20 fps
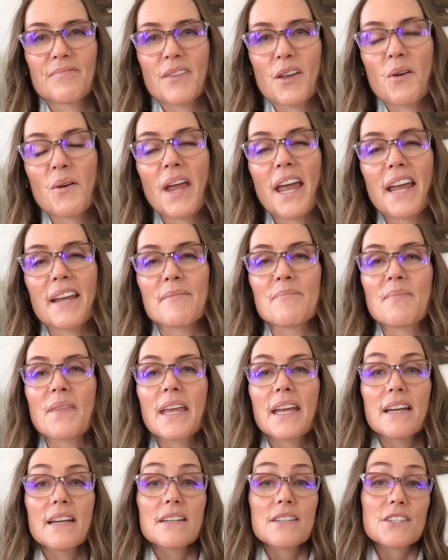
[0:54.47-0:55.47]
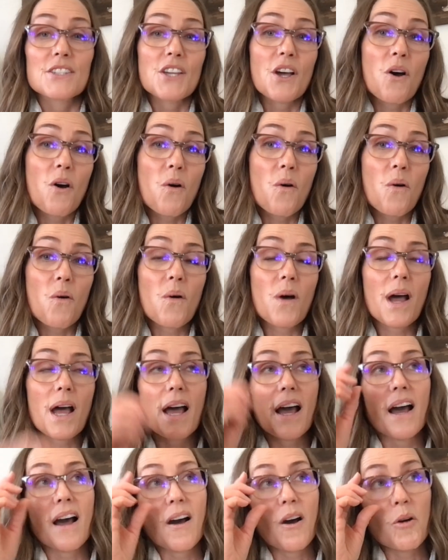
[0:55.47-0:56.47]
Okay, so
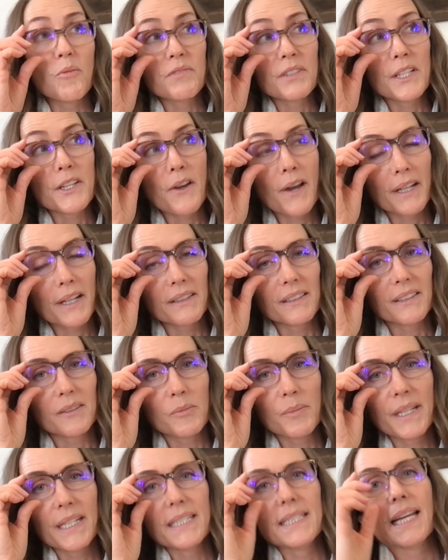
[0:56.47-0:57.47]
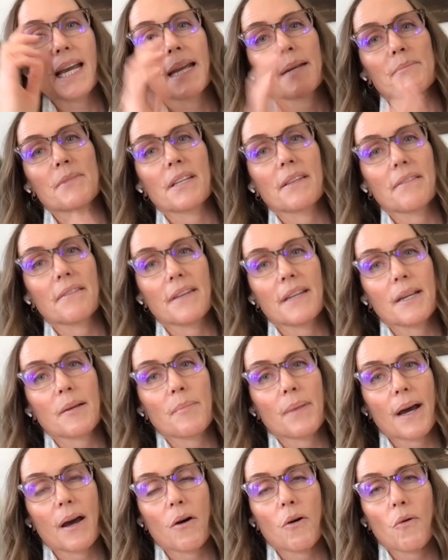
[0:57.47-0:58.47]
hopefully you had a little bit of time to think
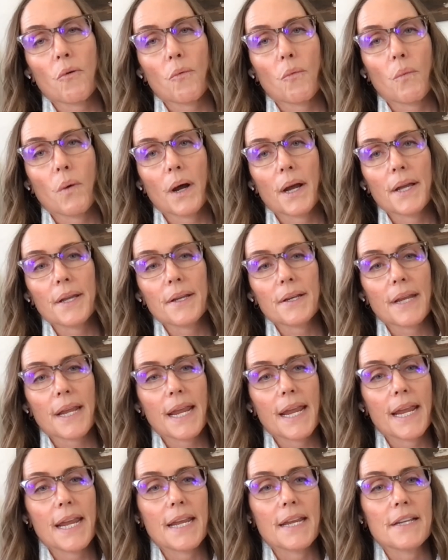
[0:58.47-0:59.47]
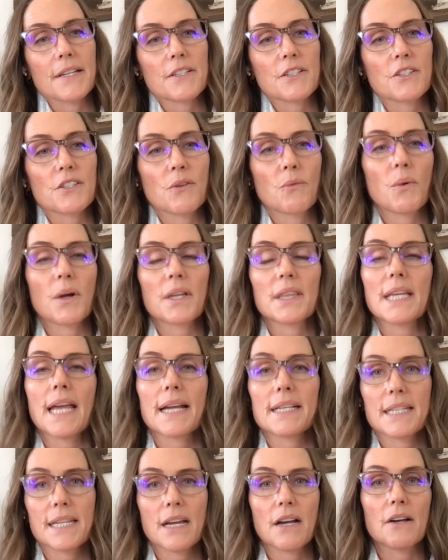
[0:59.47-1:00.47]
about what the
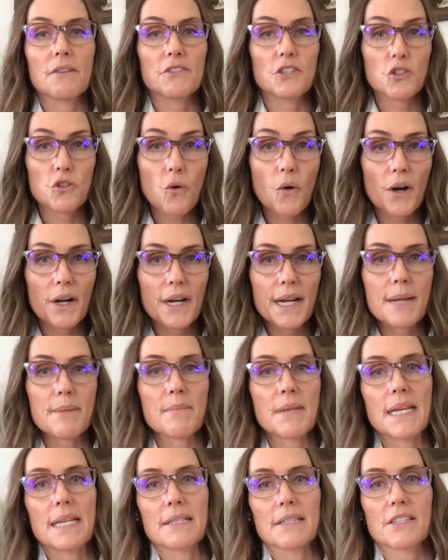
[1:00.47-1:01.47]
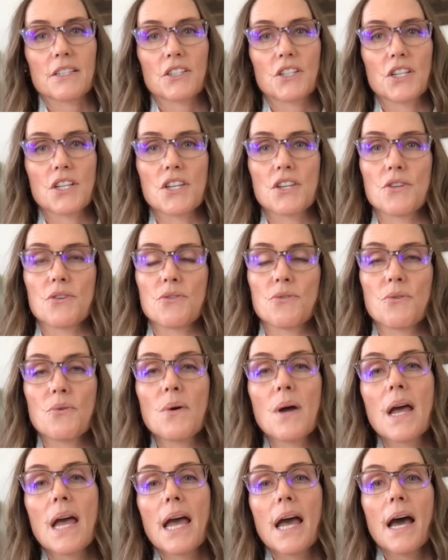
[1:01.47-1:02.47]
idea of story means to
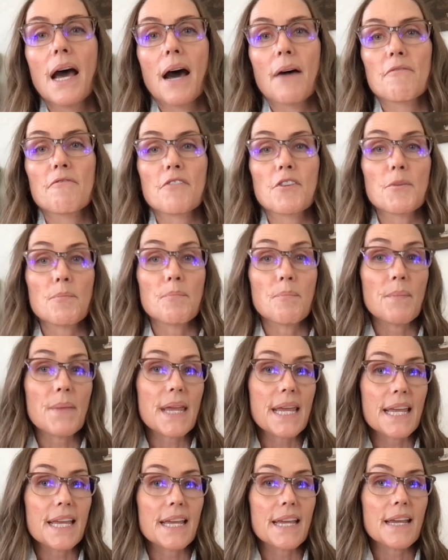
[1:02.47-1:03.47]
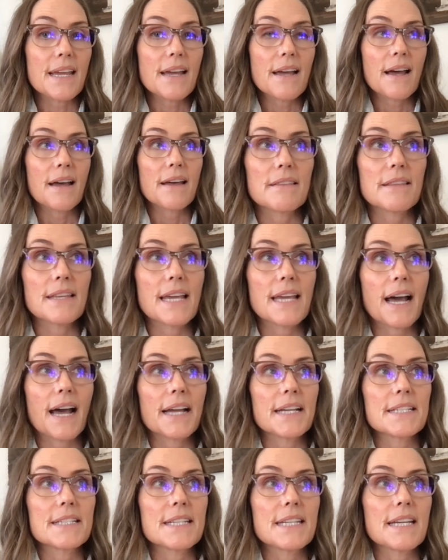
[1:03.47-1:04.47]
you. For me, the
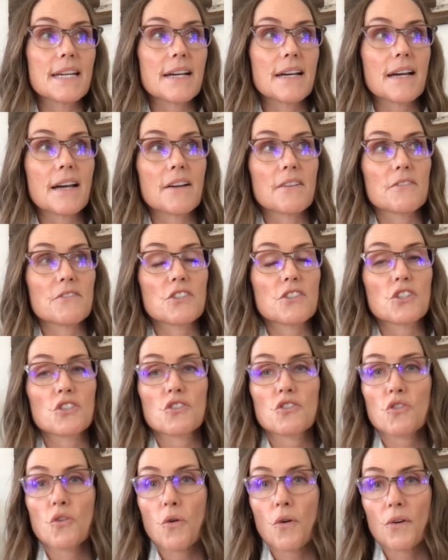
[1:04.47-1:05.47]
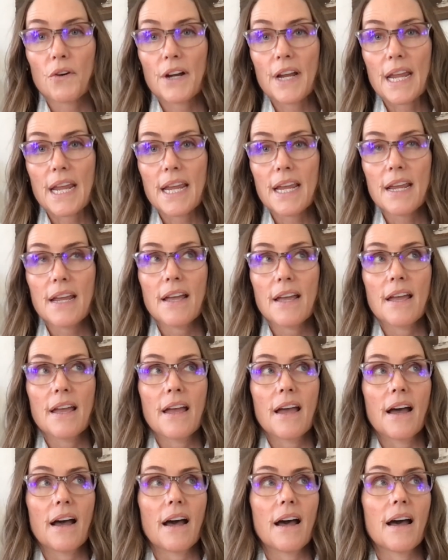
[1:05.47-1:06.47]
idea of story
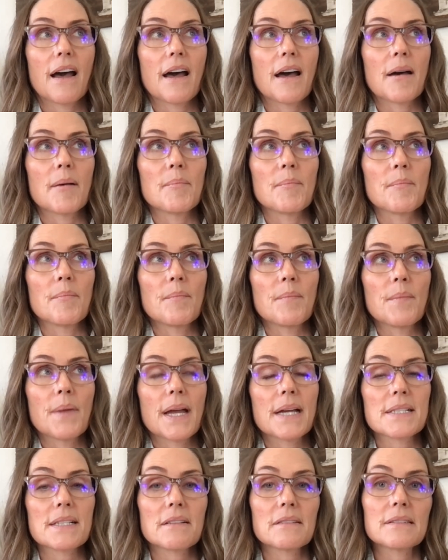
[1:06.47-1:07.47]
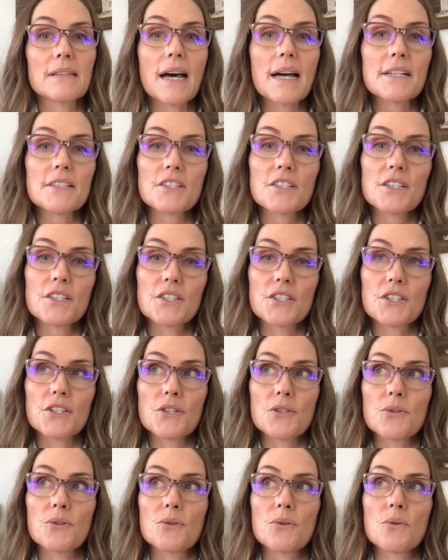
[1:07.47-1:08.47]
has a lot to
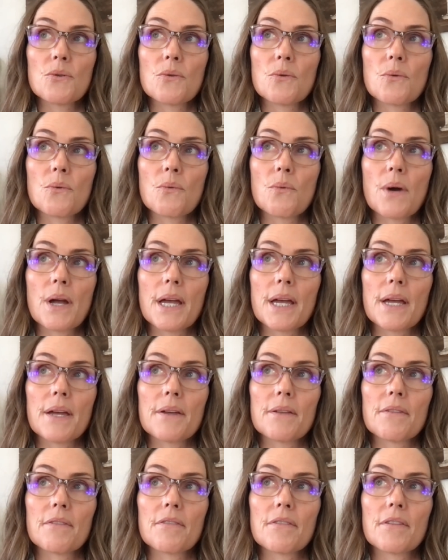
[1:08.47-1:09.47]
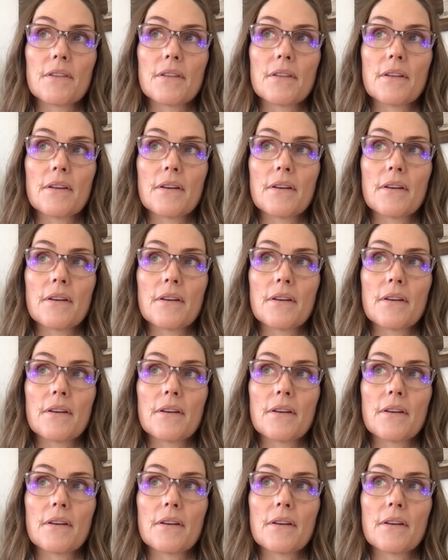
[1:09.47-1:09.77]
do with